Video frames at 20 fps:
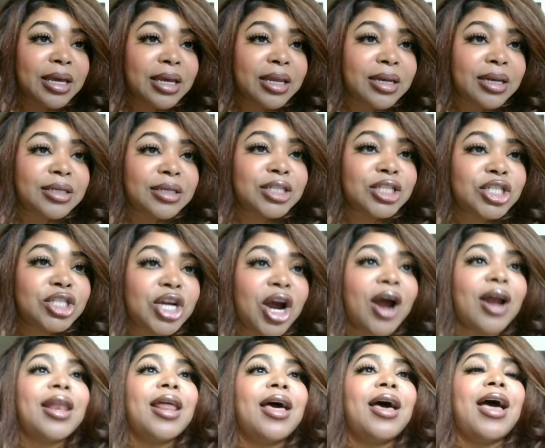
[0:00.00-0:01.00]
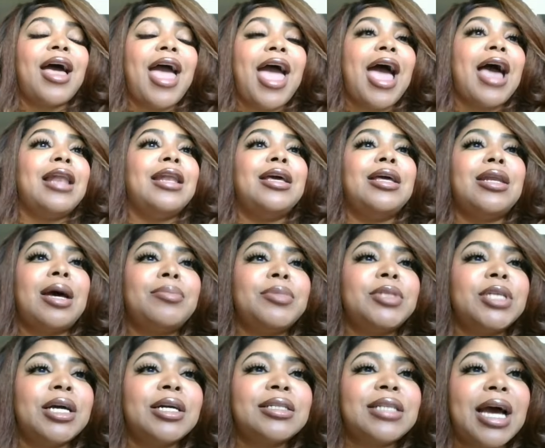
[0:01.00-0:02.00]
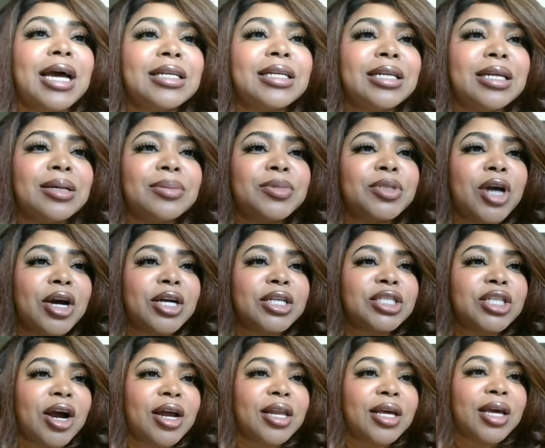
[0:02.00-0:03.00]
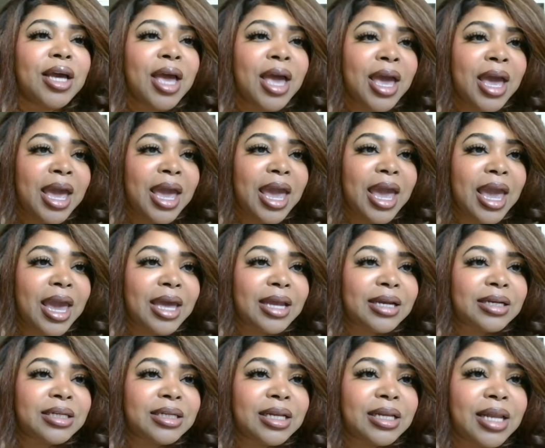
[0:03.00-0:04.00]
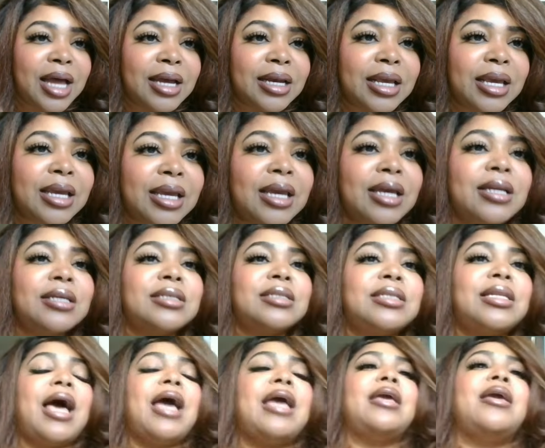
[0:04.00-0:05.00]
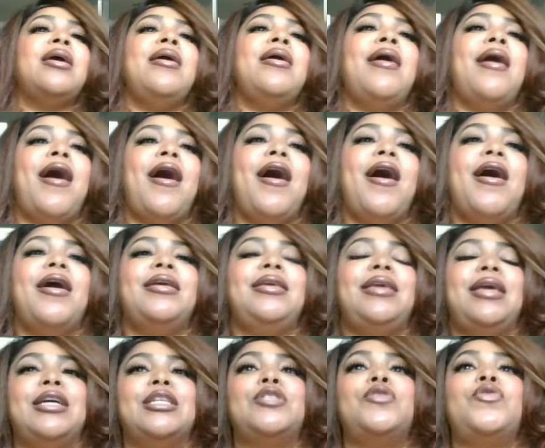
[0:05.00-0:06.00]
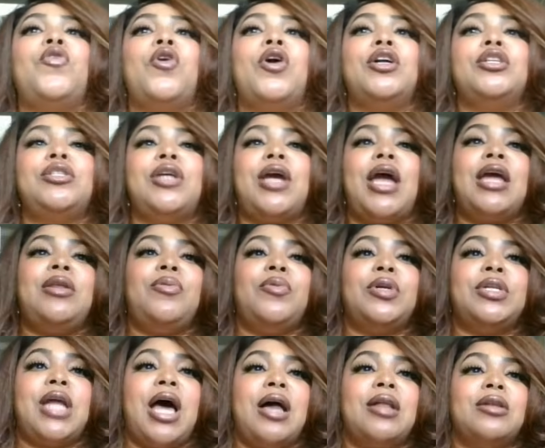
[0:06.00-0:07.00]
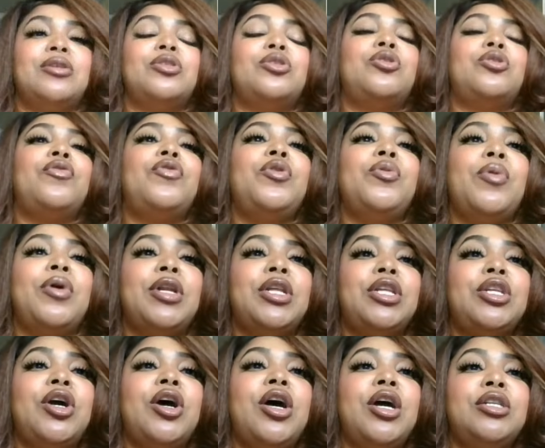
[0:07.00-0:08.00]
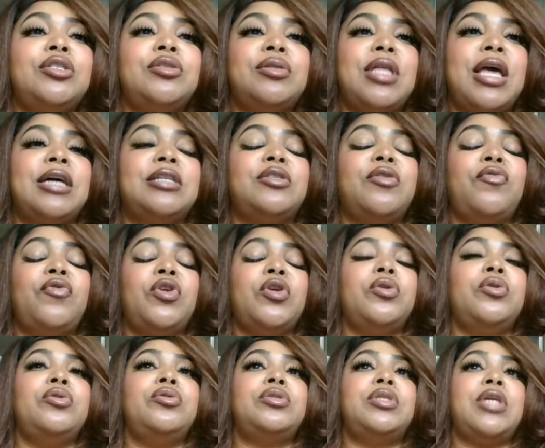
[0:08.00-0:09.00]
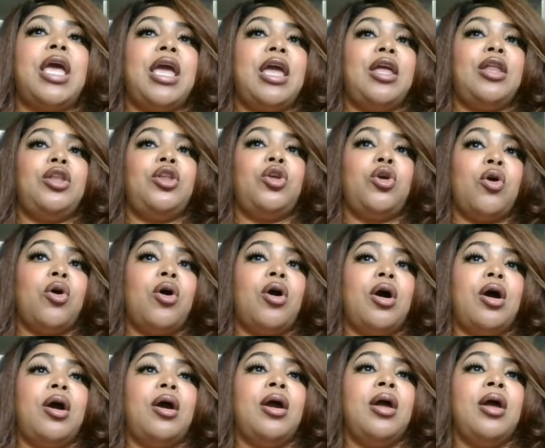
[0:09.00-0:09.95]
Charlotte Allen. I'm tongue tied today. I'm sorry, Charlotte. And Talani, it looks like, yes, $481. So if you wanted your 100,000 views and your